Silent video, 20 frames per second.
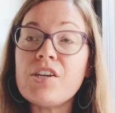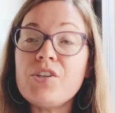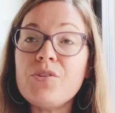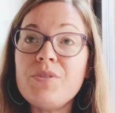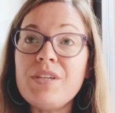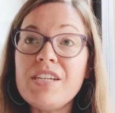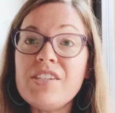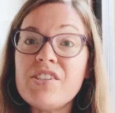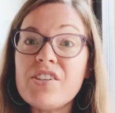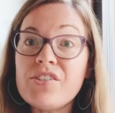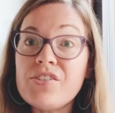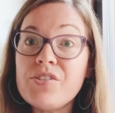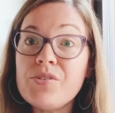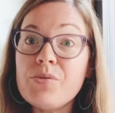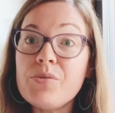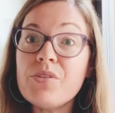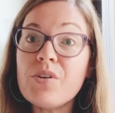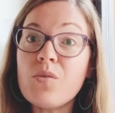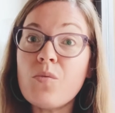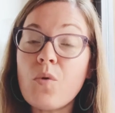you need to
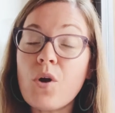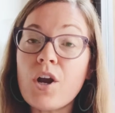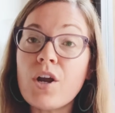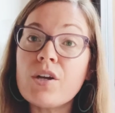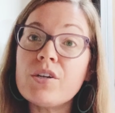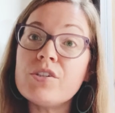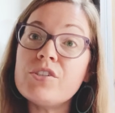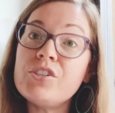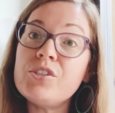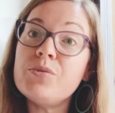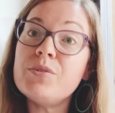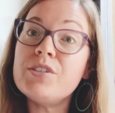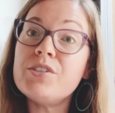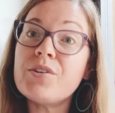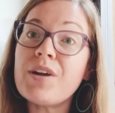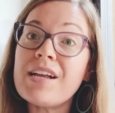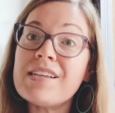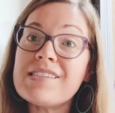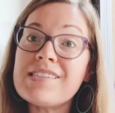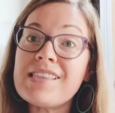do the work to
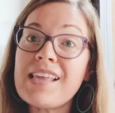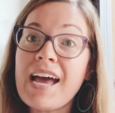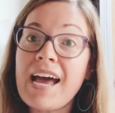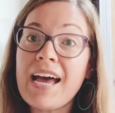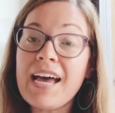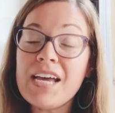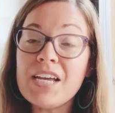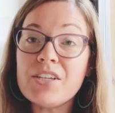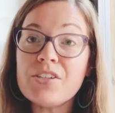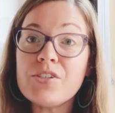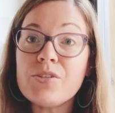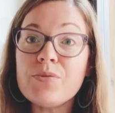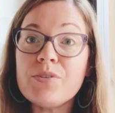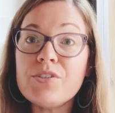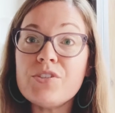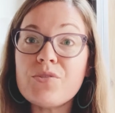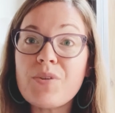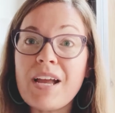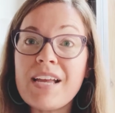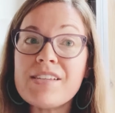address that, to
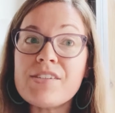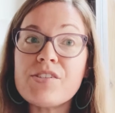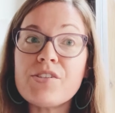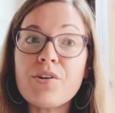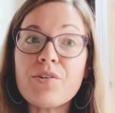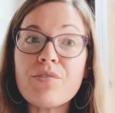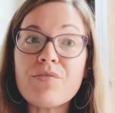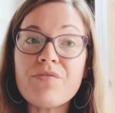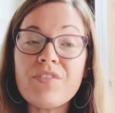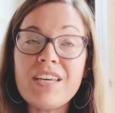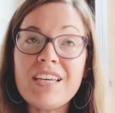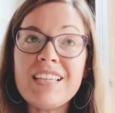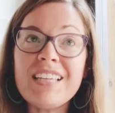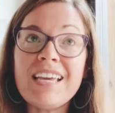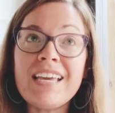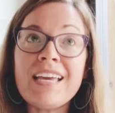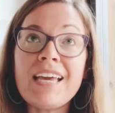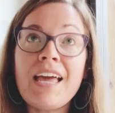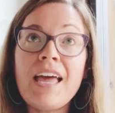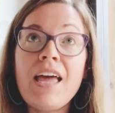address your
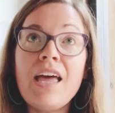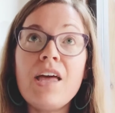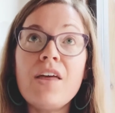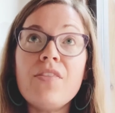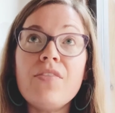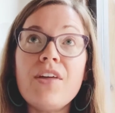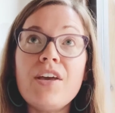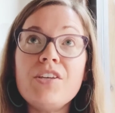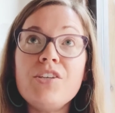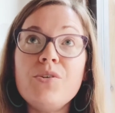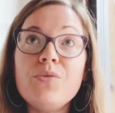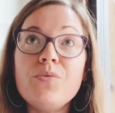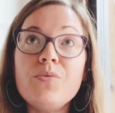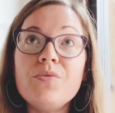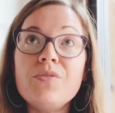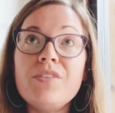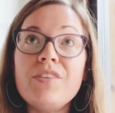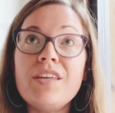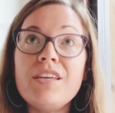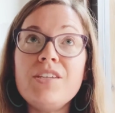feeling that you
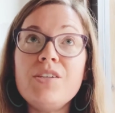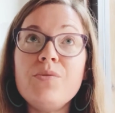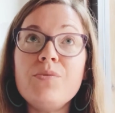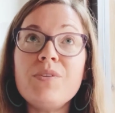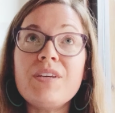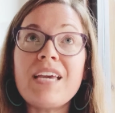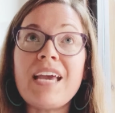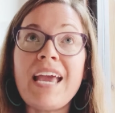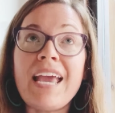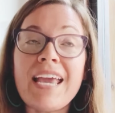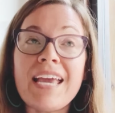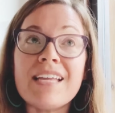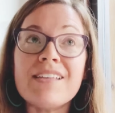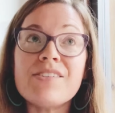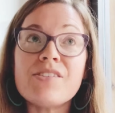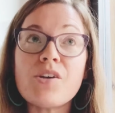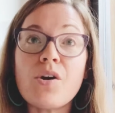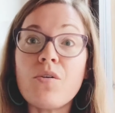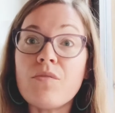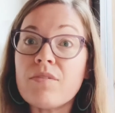
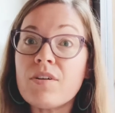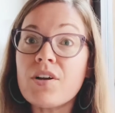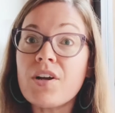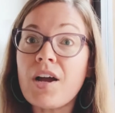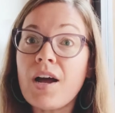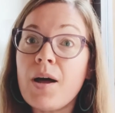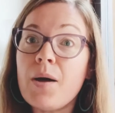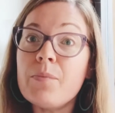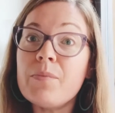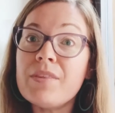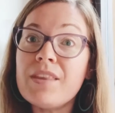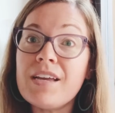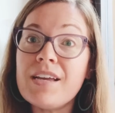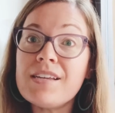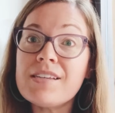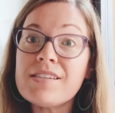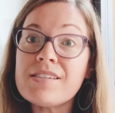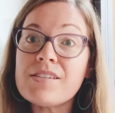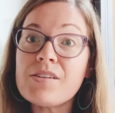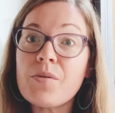can't overcome
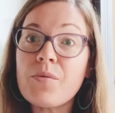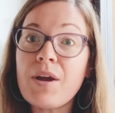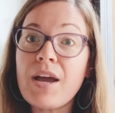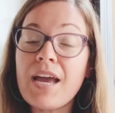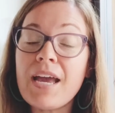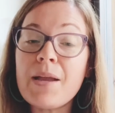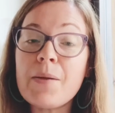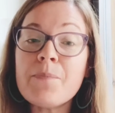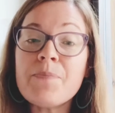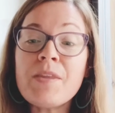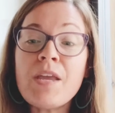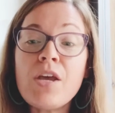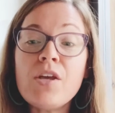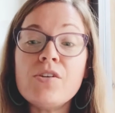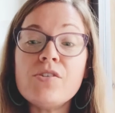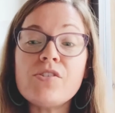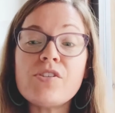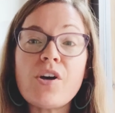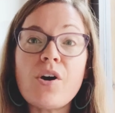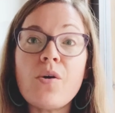this, okay?
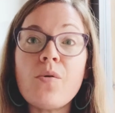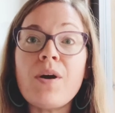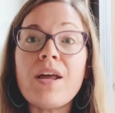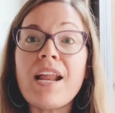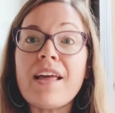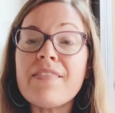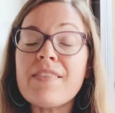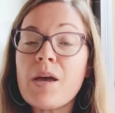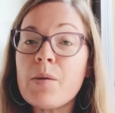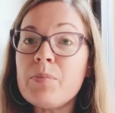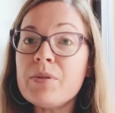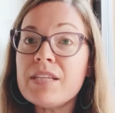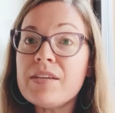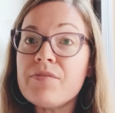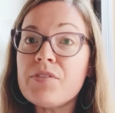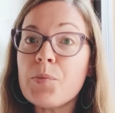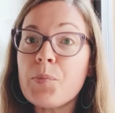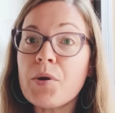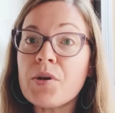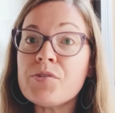So, and I believe
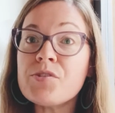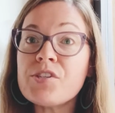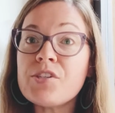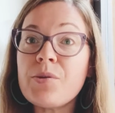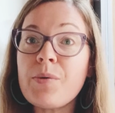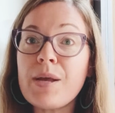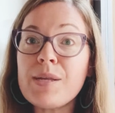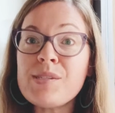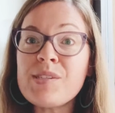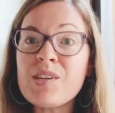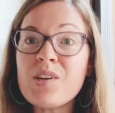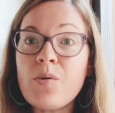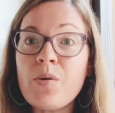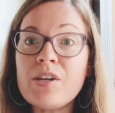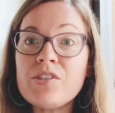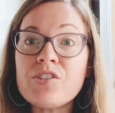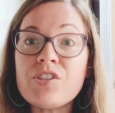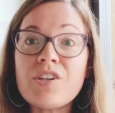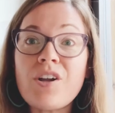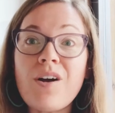the person who asked the
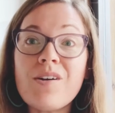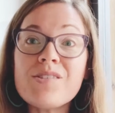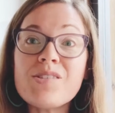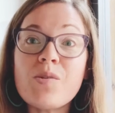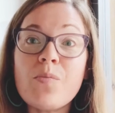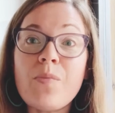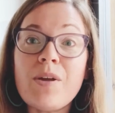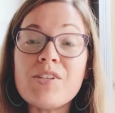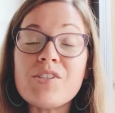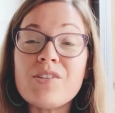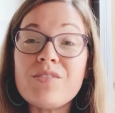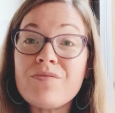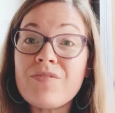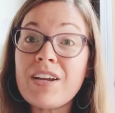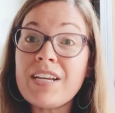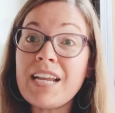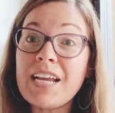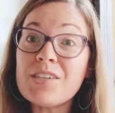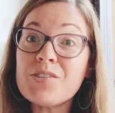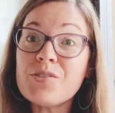question also mentioned
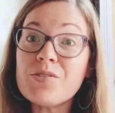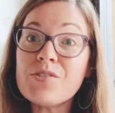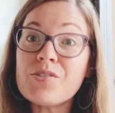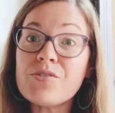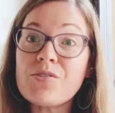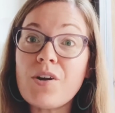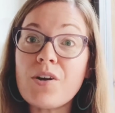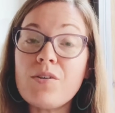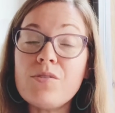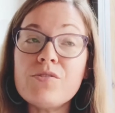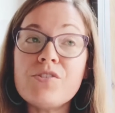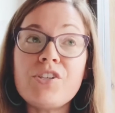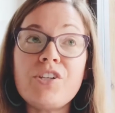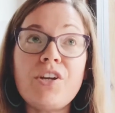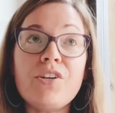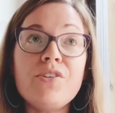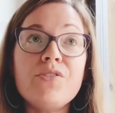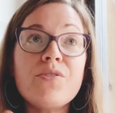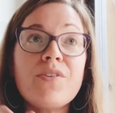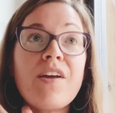financial struggles.
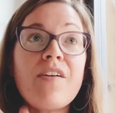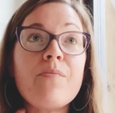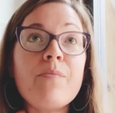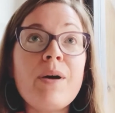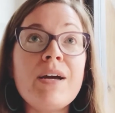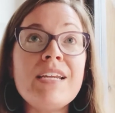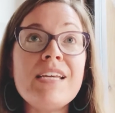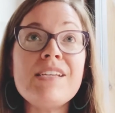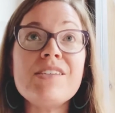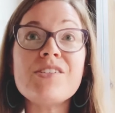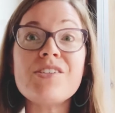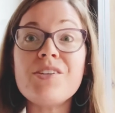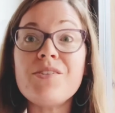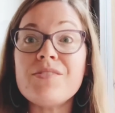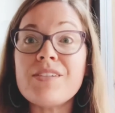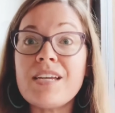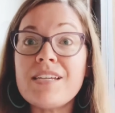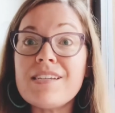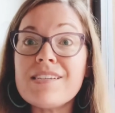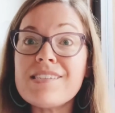You don't have money, so you
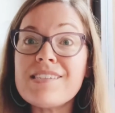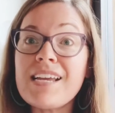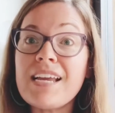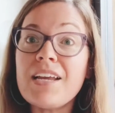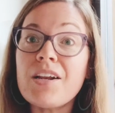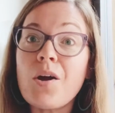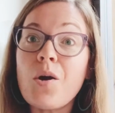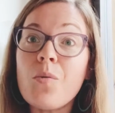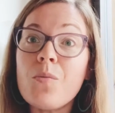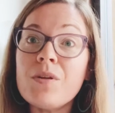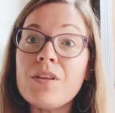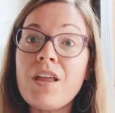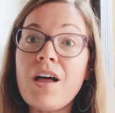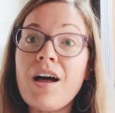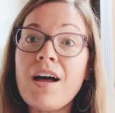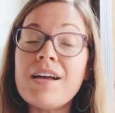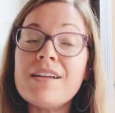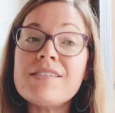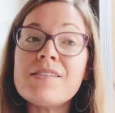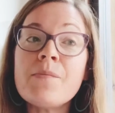tend to stay at home a
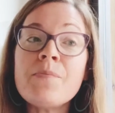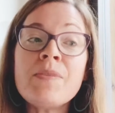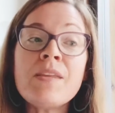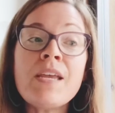lot.